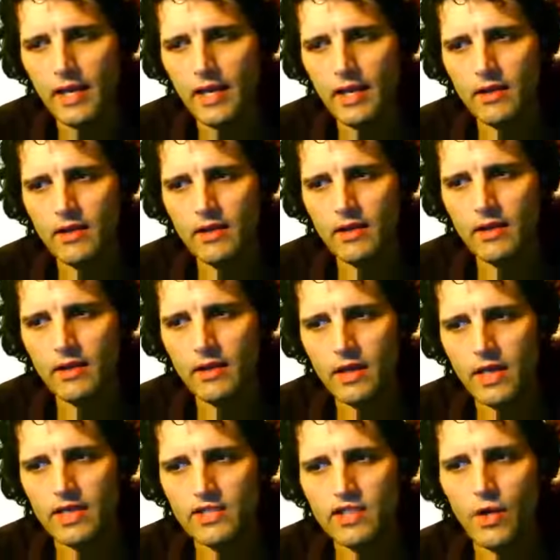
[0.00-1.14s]
And
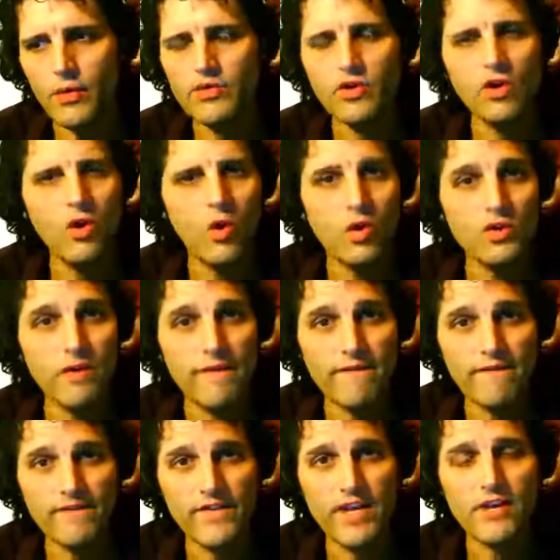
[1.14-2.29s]
it's going to cause
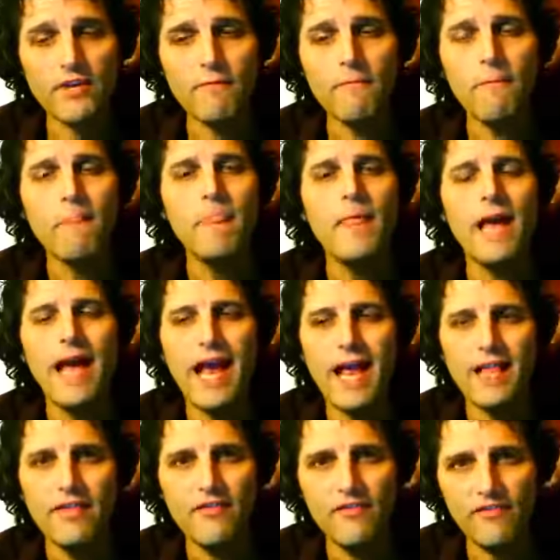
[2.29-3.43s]
fear,
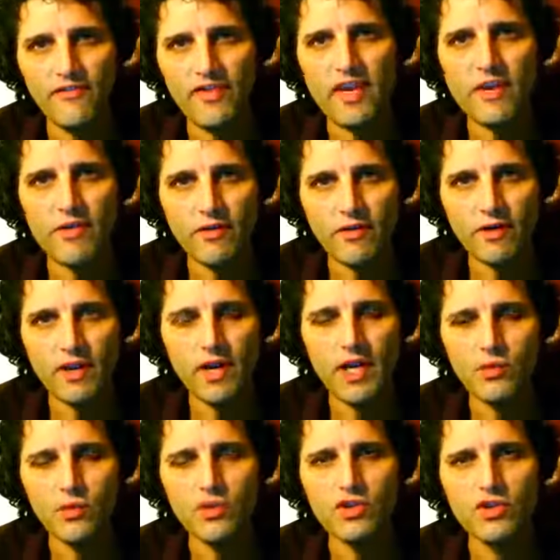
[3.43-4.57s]
and fear
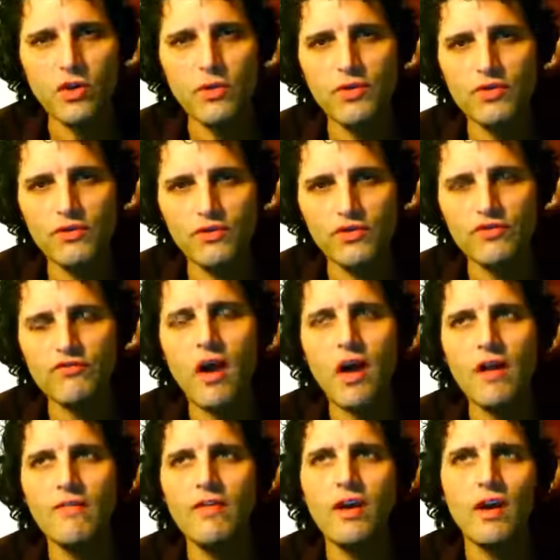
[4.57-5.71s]
is what's going to
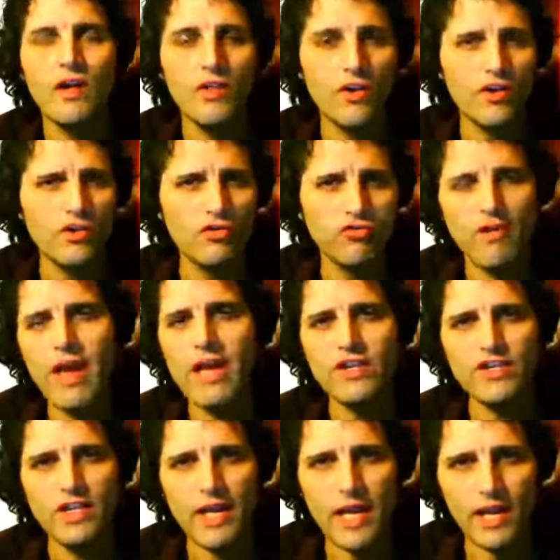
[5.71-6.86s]
drive the
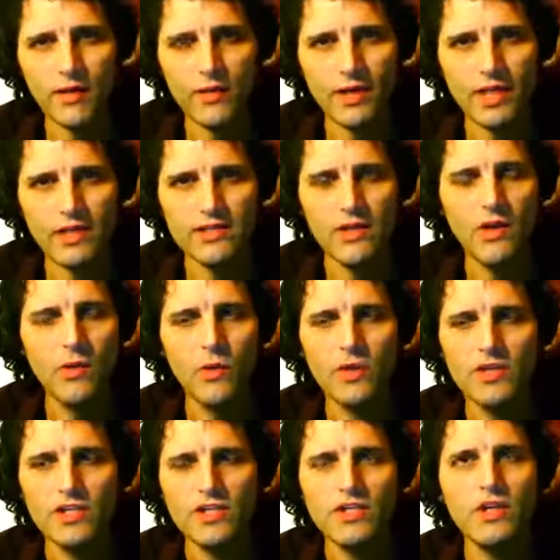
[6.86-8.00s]
crash in equities,
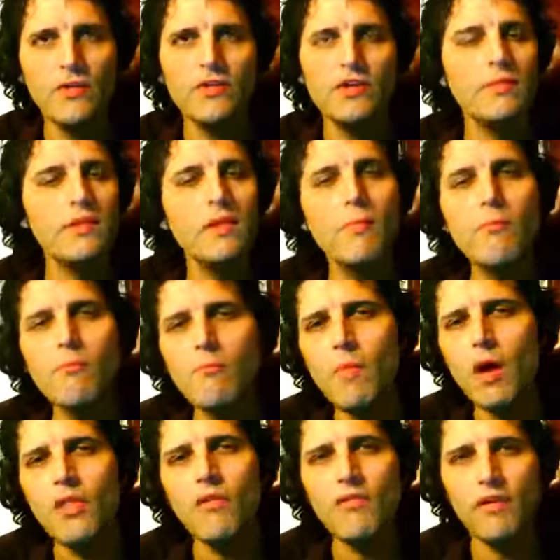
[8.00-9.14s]
which is going to be the
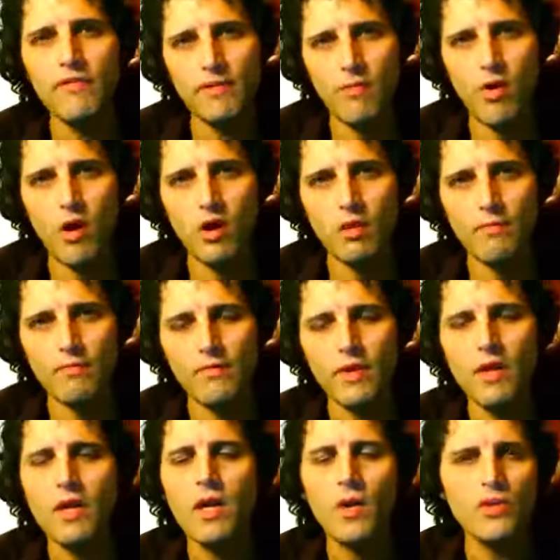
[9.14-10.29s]
mother of them all,
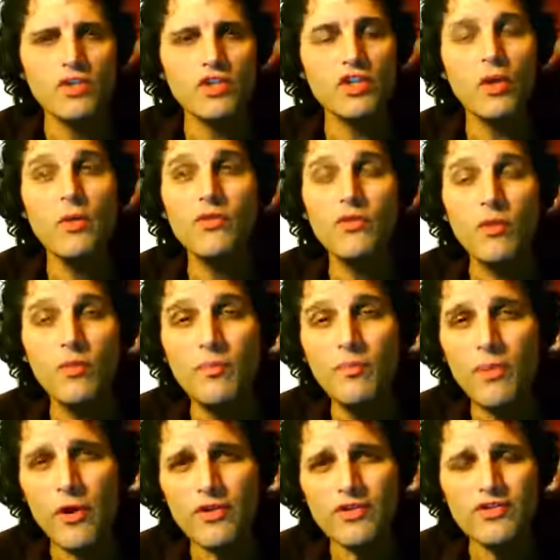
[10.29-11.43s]
which is going to
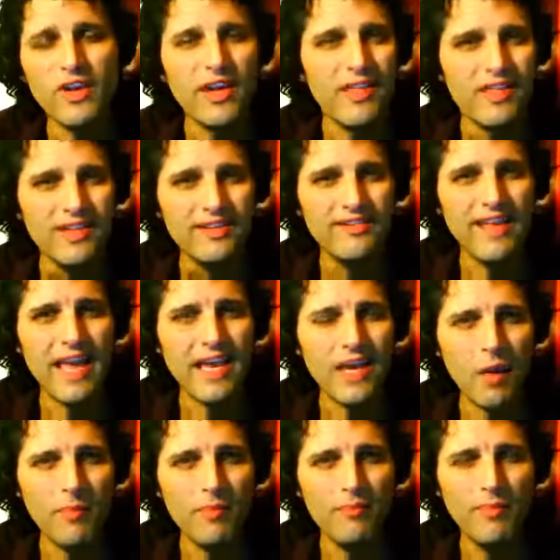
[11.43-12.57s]
burst the
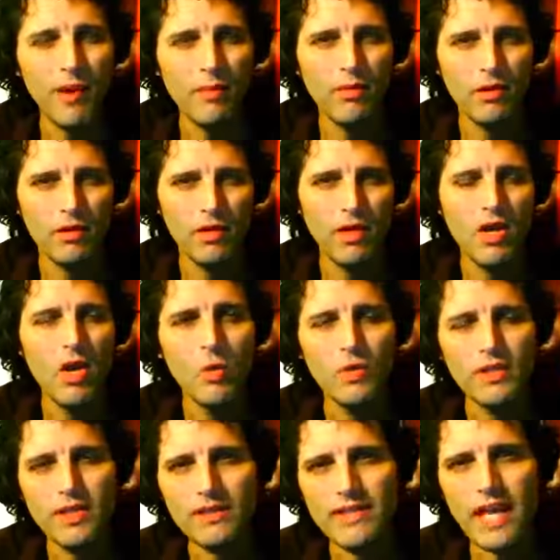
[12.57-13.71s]
debt bubble.
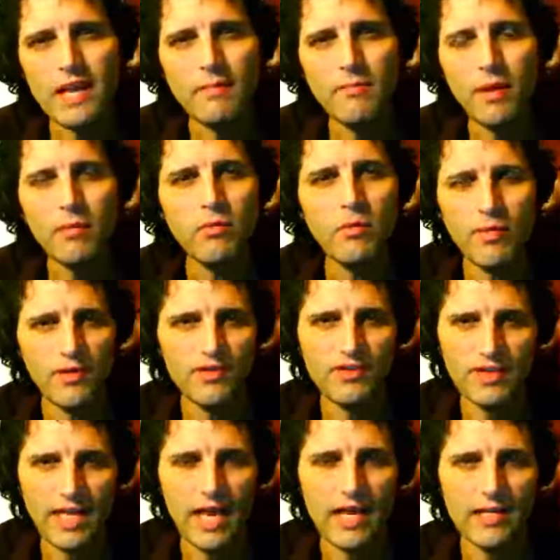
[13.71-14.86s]
When the debt bubble
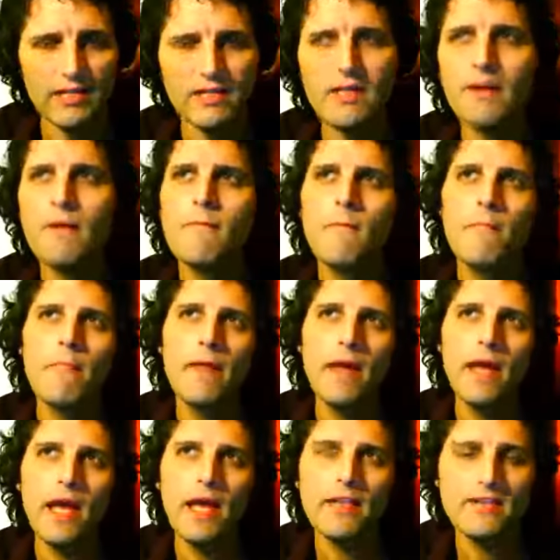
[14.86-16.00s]
bursts, guys,
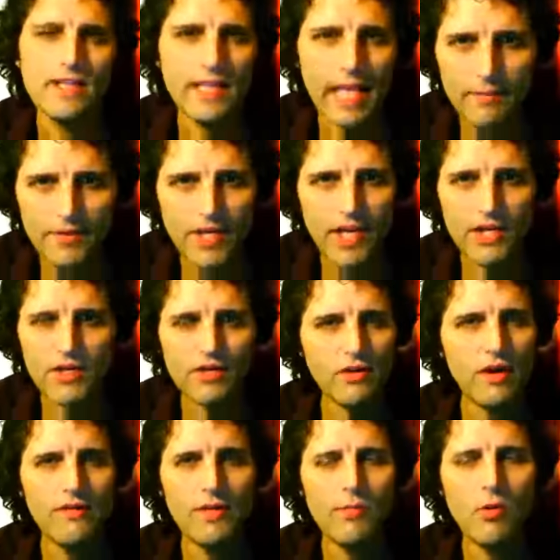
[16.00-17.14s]
it's the game
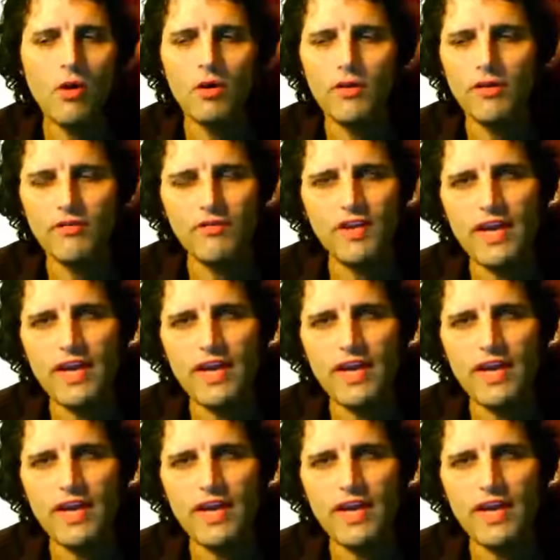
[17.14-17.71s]
changer of them all.